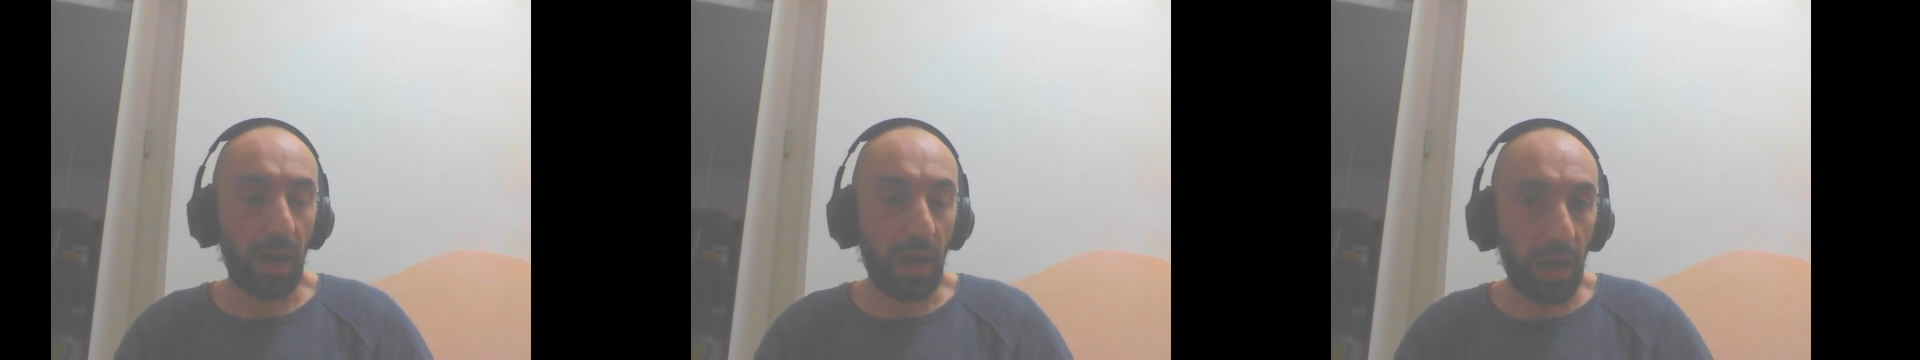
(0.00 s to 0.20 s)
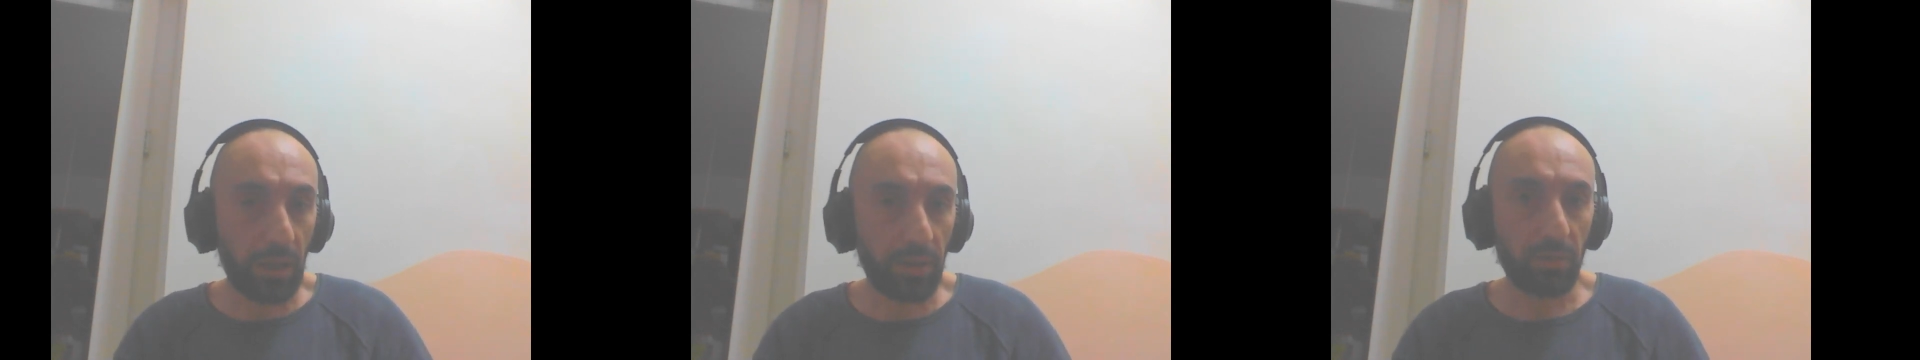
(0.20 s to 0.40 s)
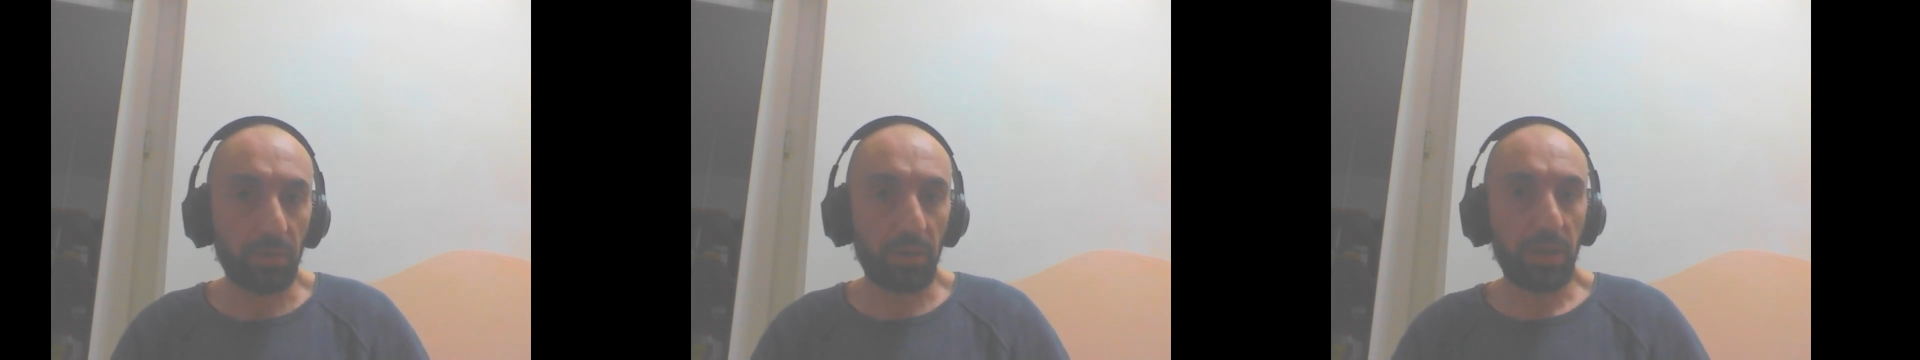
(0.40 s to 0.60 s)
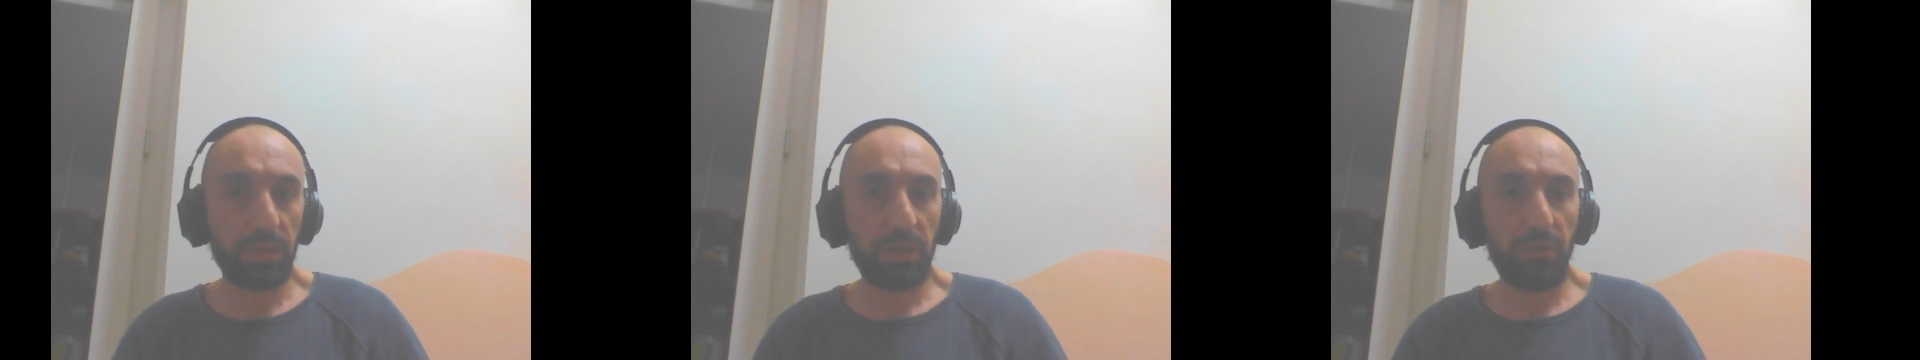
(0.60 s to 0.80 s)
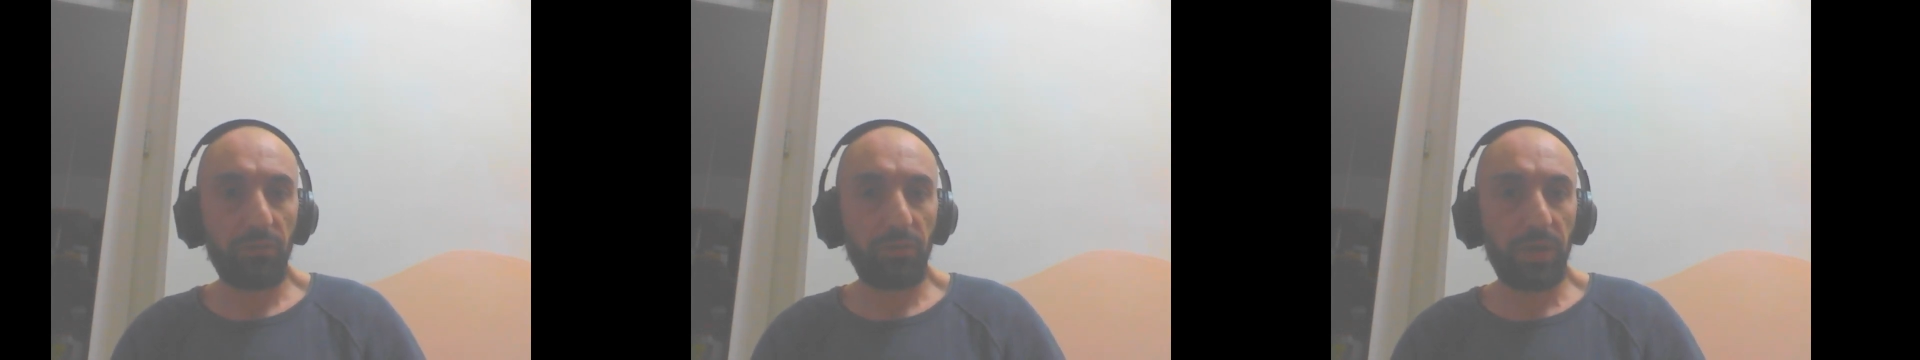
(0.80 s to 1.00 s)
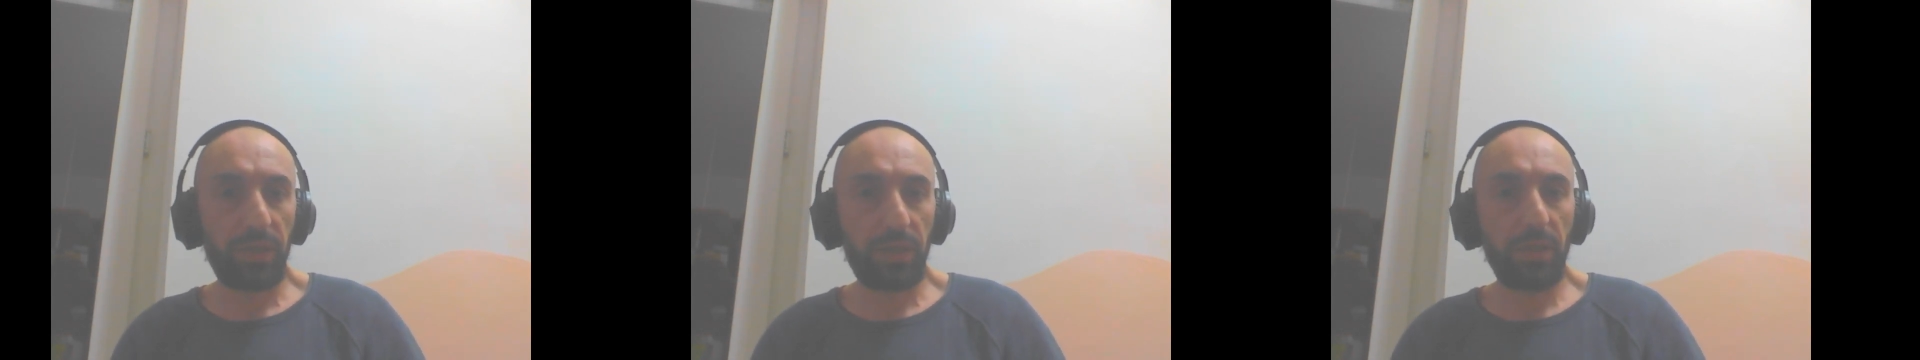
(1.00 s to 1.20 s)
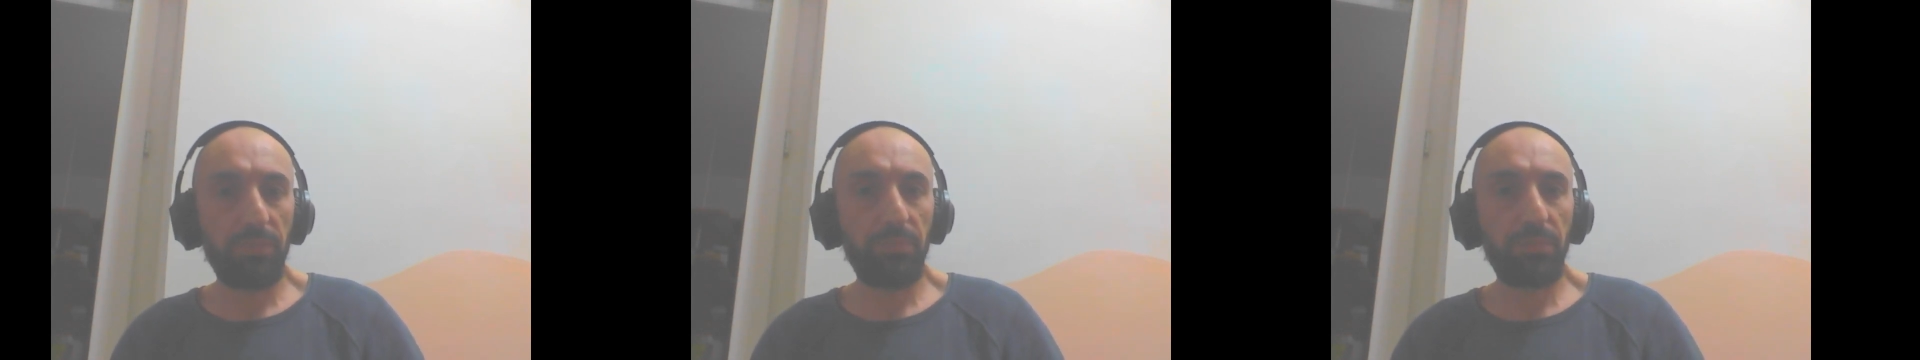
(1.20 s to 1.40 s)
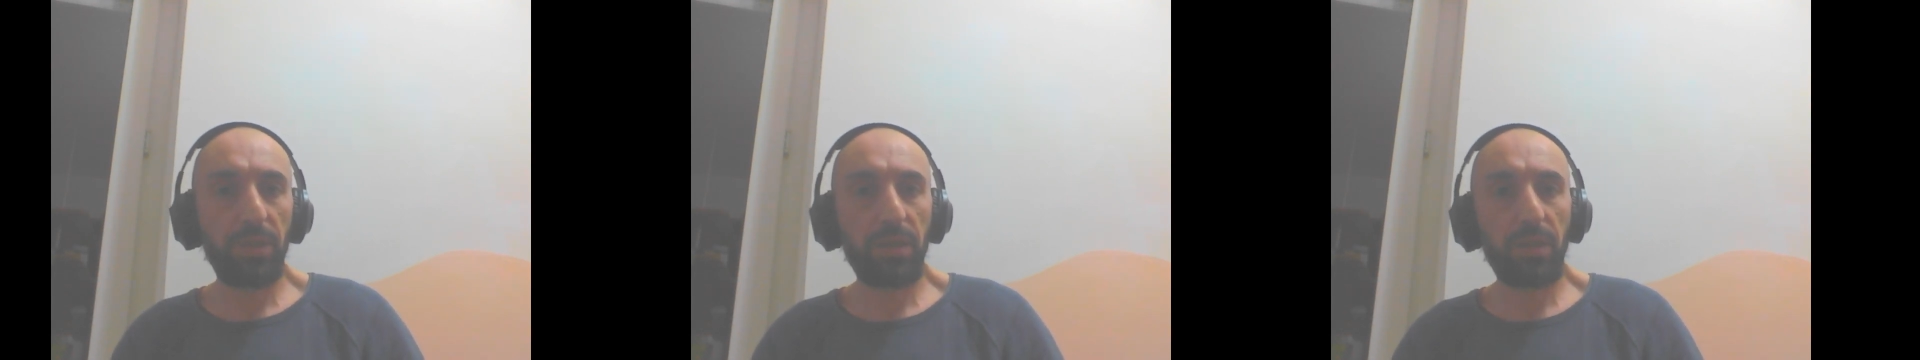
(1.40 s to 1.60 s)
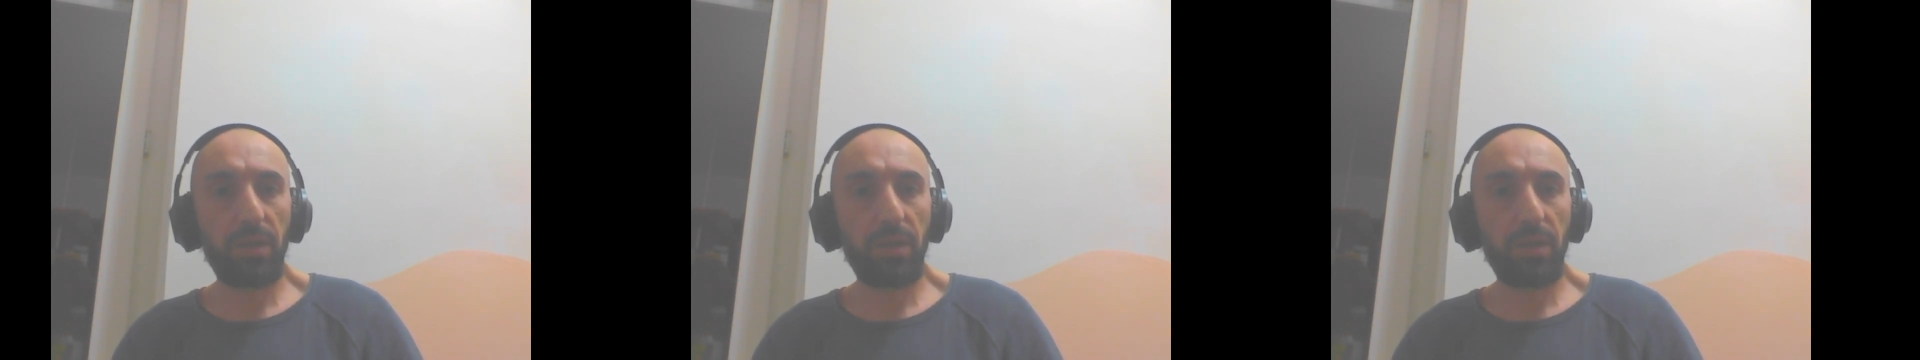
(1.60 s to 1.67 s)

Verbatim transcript: Otherwise, if we keep uh,